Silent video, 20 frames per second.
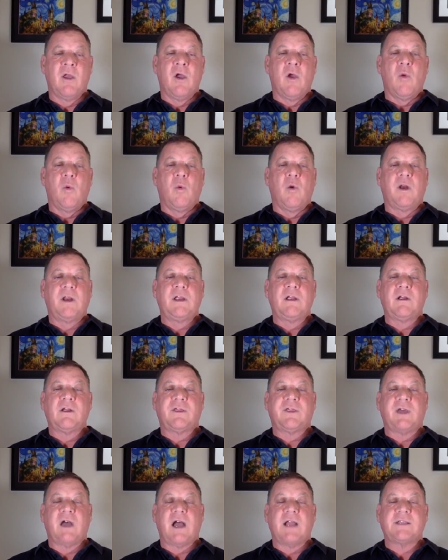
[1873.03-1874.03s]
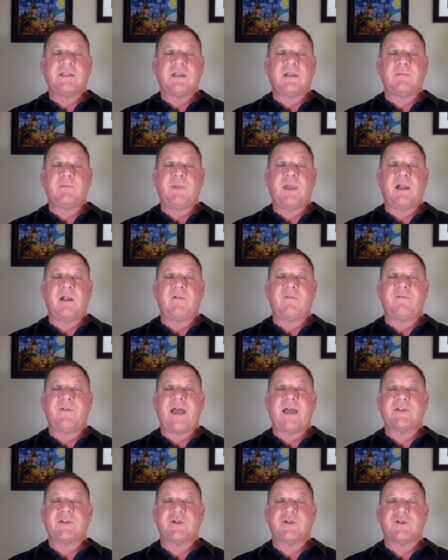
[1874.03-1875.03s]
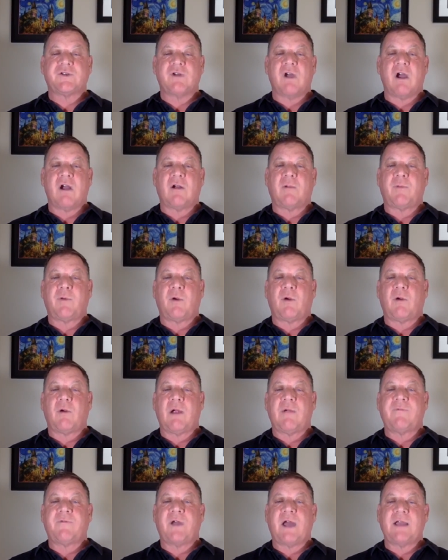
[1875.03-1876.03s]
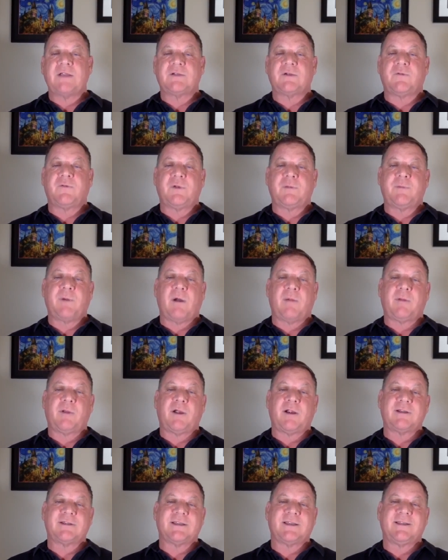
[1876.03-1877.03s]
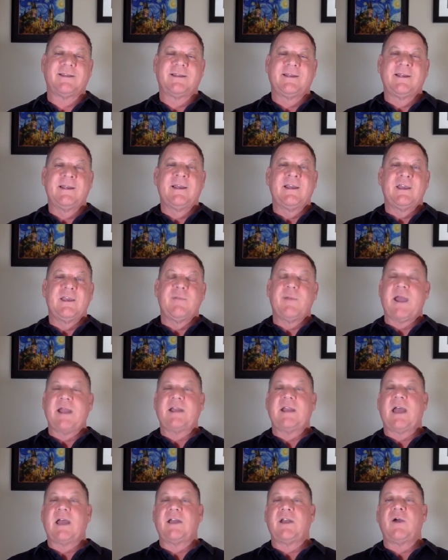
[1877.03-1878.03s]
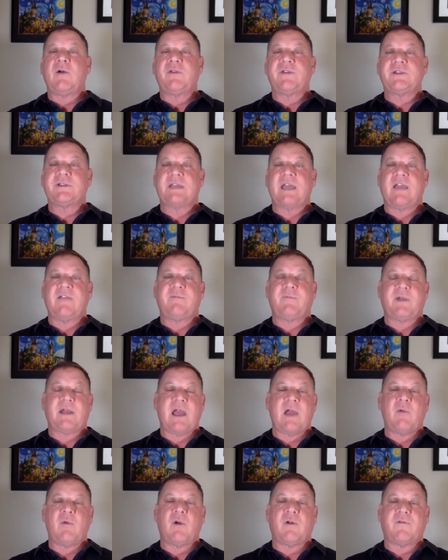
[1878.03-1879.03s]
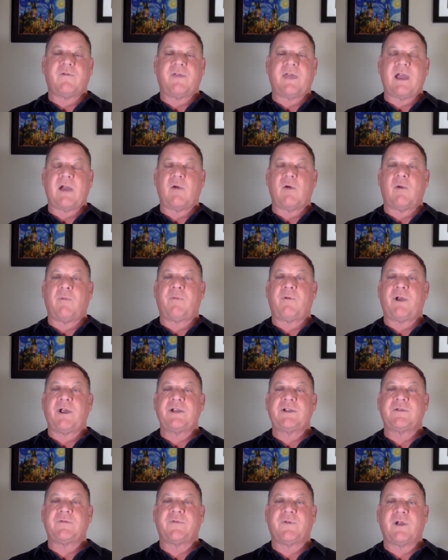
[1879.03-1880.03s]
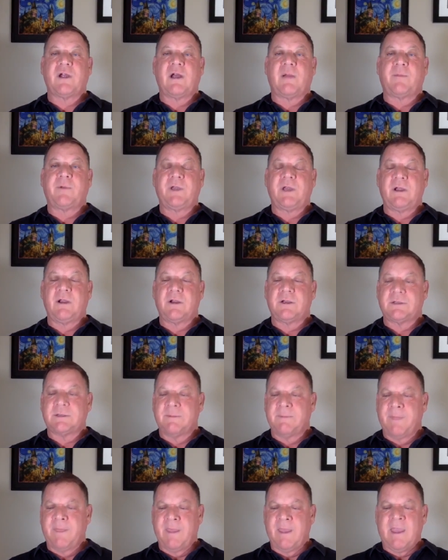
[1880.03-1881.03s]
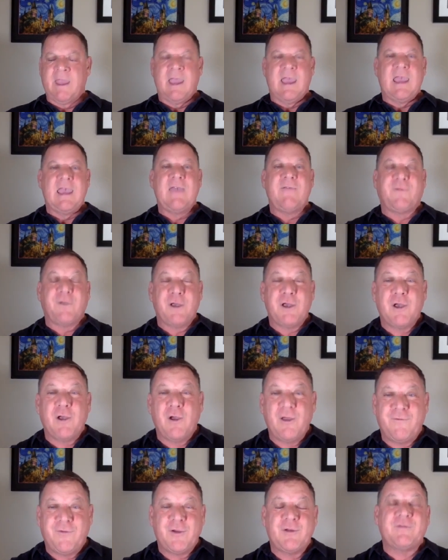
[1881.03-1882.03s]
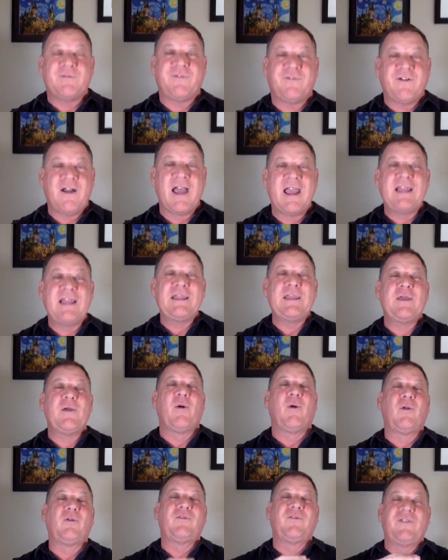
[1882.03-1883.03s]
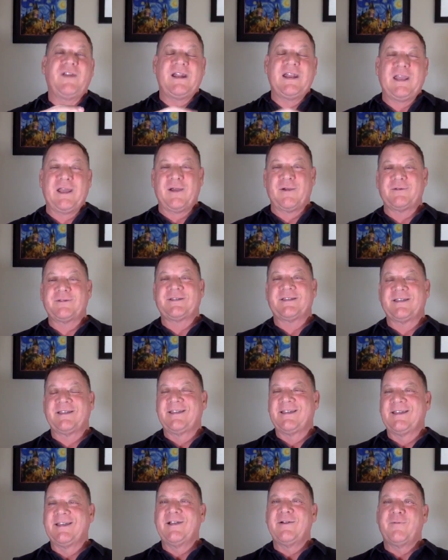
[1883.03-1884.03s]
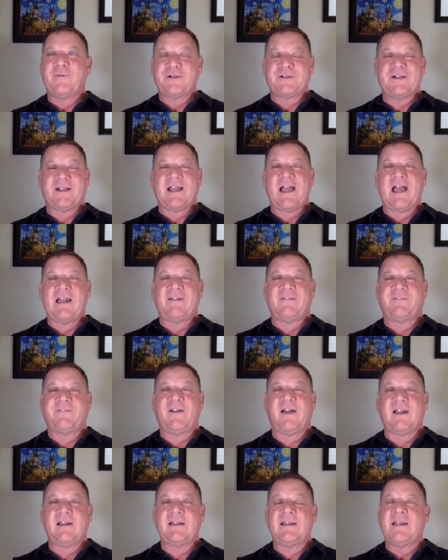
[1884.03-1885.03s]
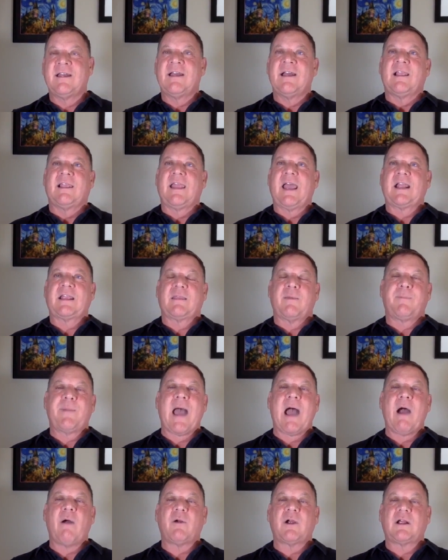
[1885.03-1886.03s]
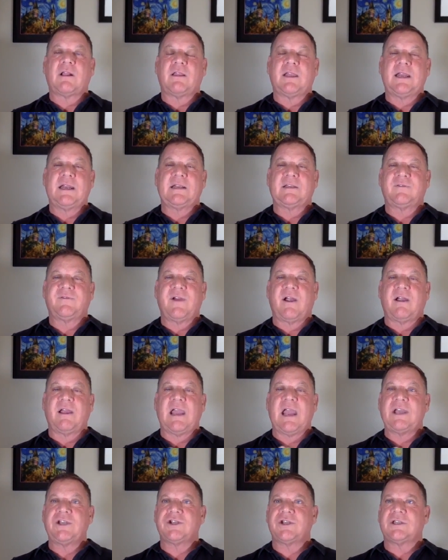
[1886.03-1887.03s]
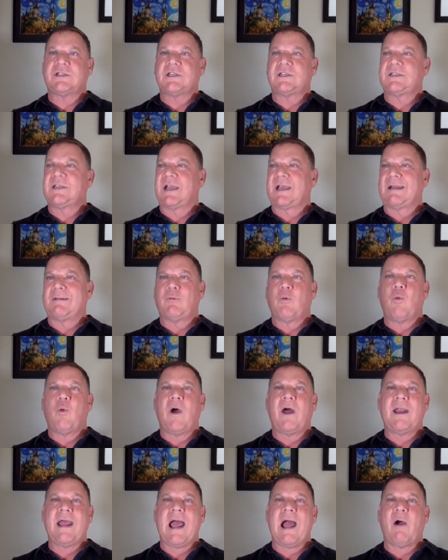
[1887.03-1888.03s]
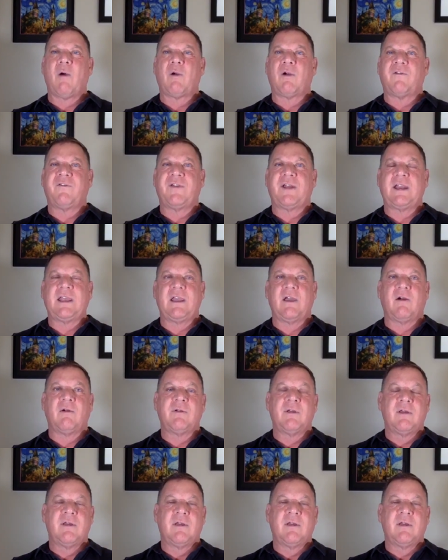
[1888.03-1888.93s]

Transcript: What are your thoughts on bigger, faster, stronger program for high school football players? You might not know this, Dave, but I worked for that corporation for a couple years. If you can, if you can find the old videos, which are kind of fun, like the power clean, its variations, it's like a one hour video.